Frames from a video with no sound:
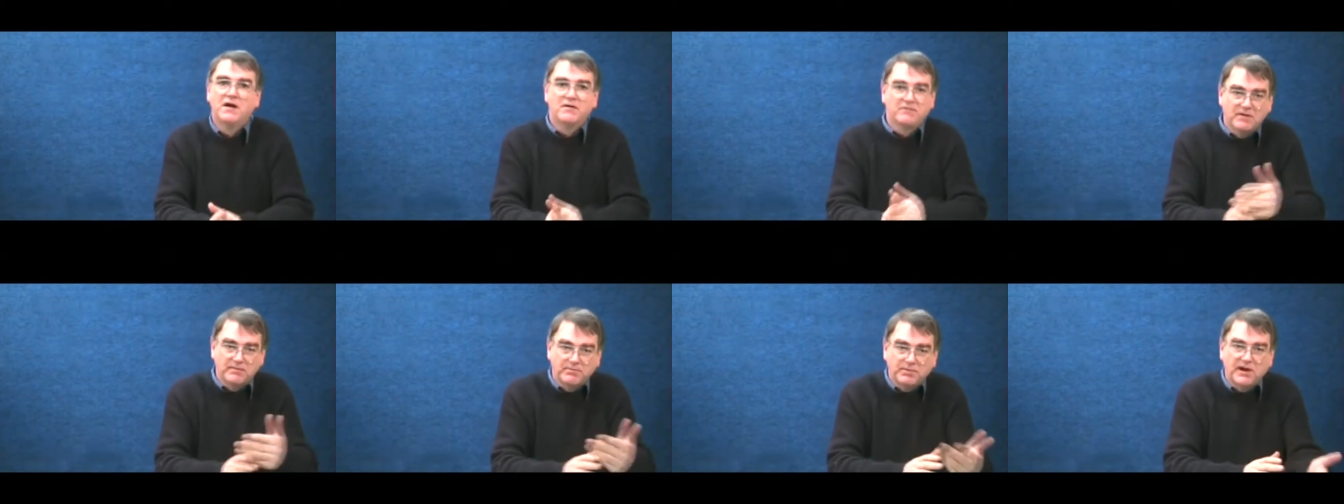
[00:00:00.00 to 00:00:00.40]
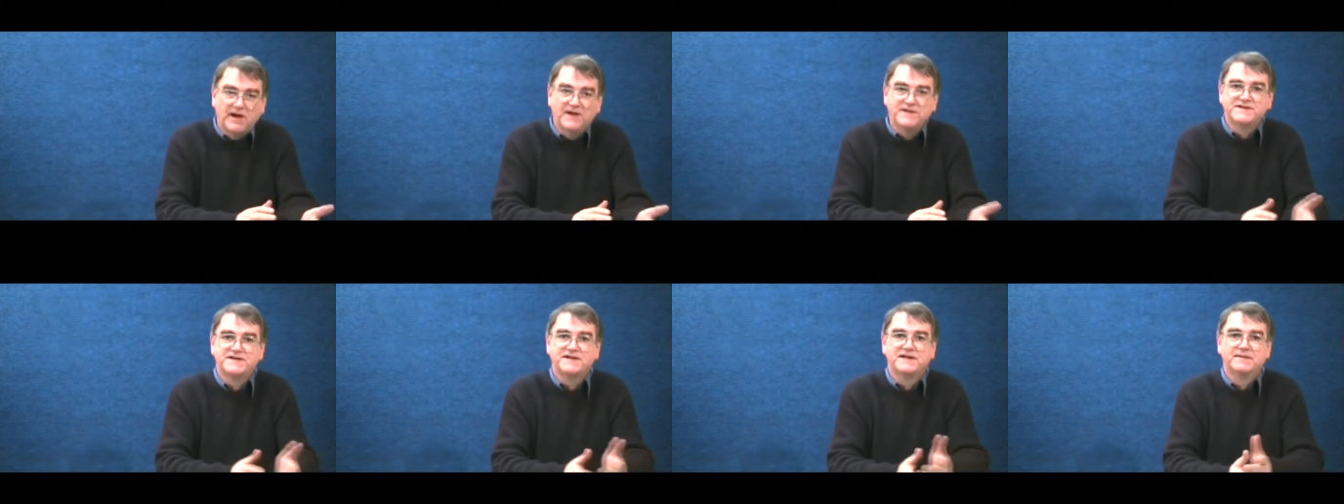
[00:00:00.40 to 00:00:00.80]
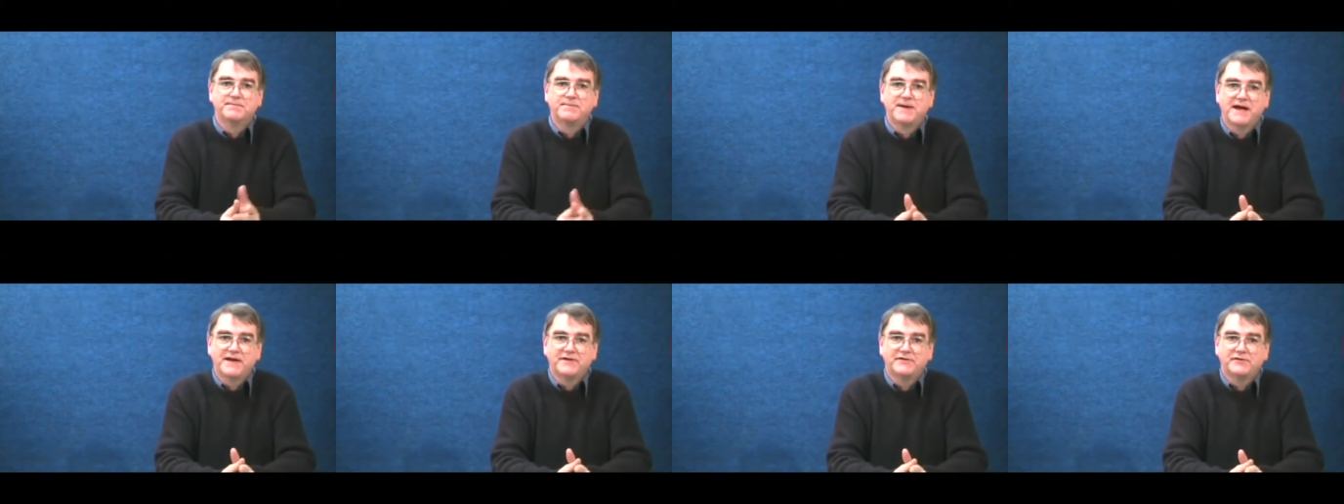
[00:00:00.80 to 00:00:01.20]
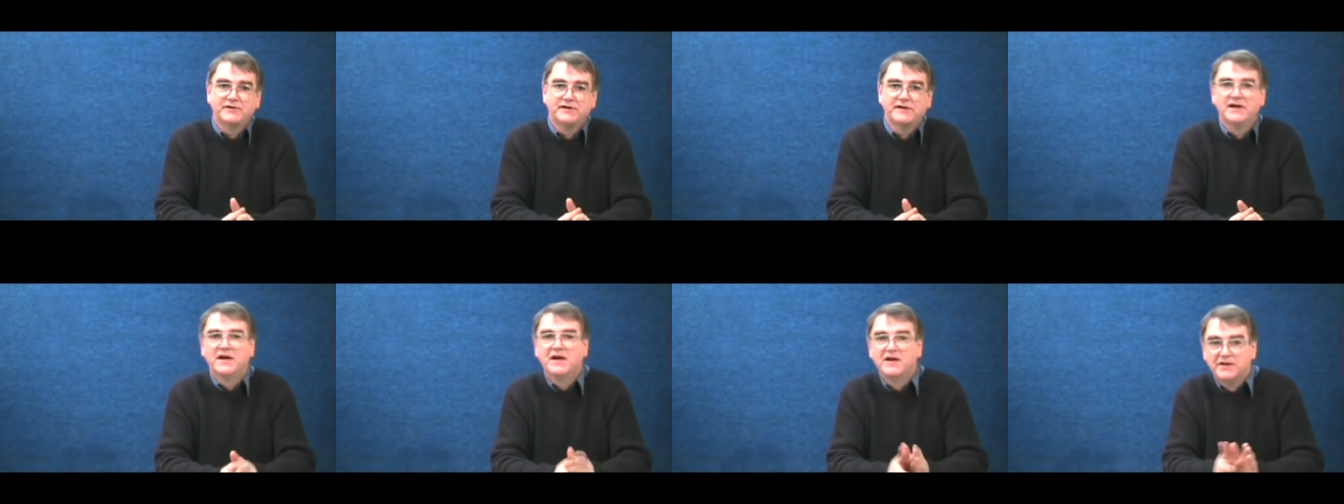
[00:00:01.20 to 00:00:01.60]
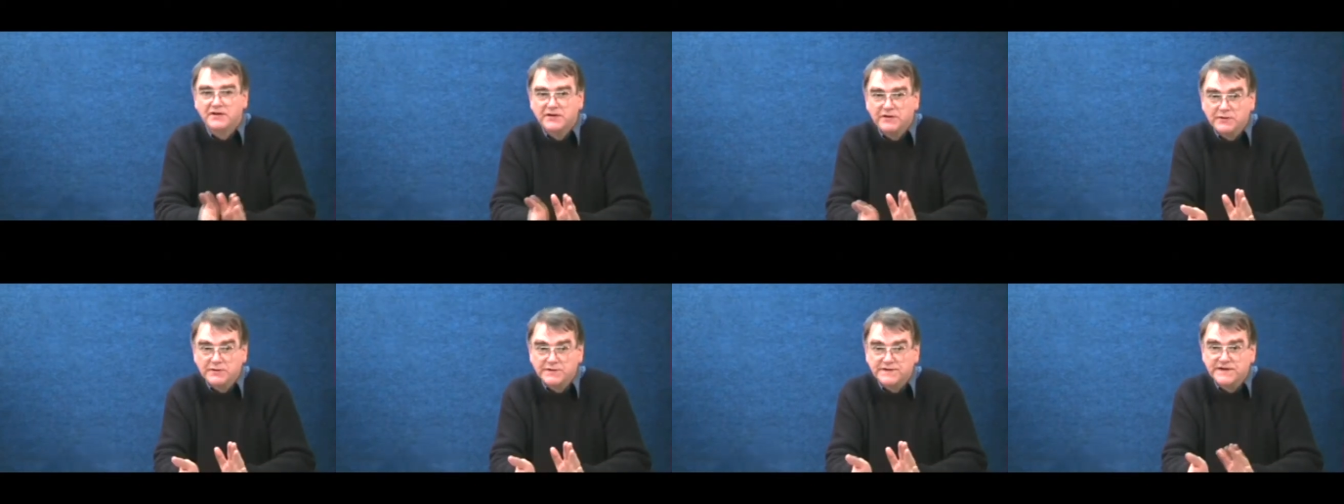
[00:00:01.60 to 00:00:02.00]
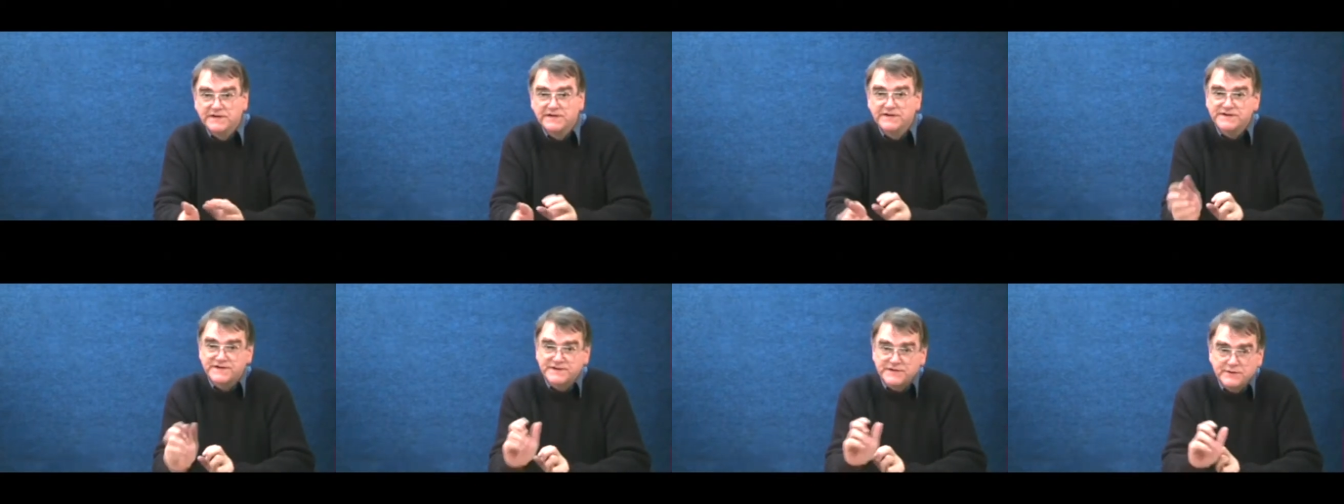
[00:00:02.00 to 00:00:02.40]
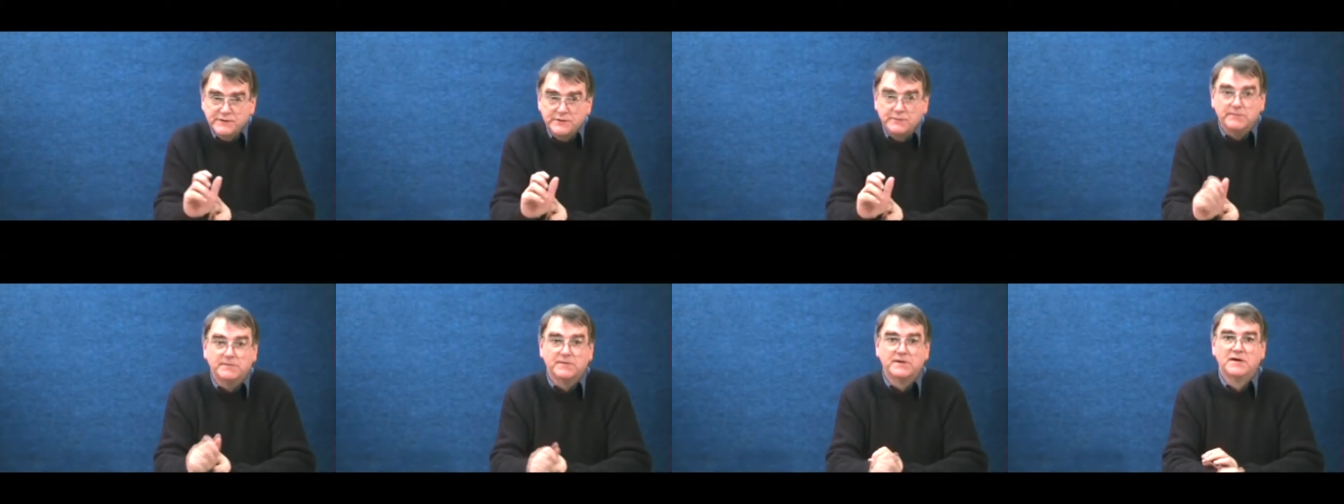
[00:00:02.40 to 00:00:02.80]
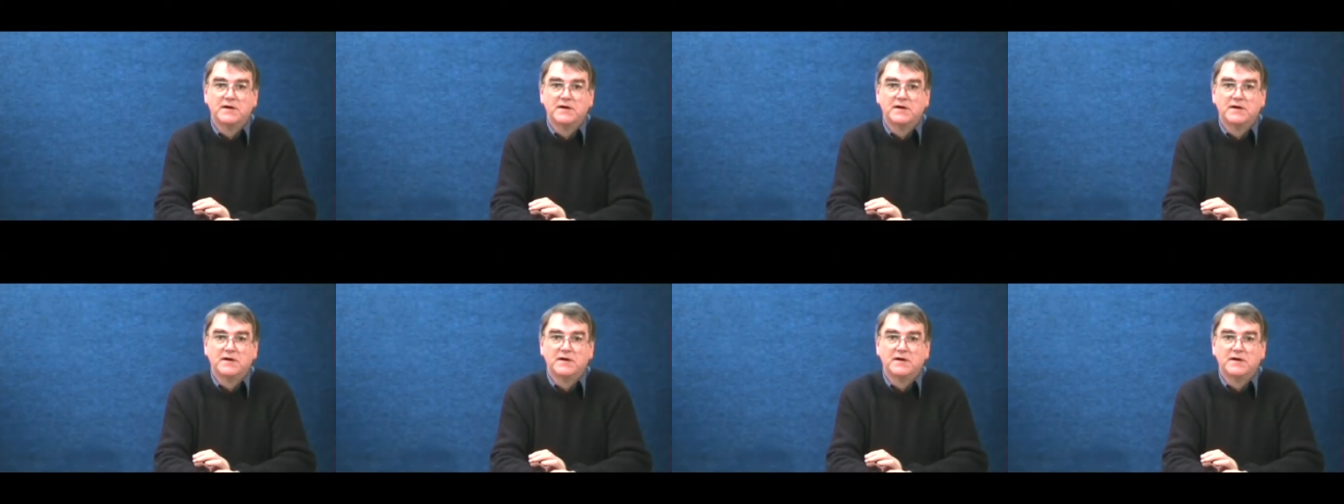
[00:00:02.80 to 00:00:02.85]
replacing the battery, using the zoom,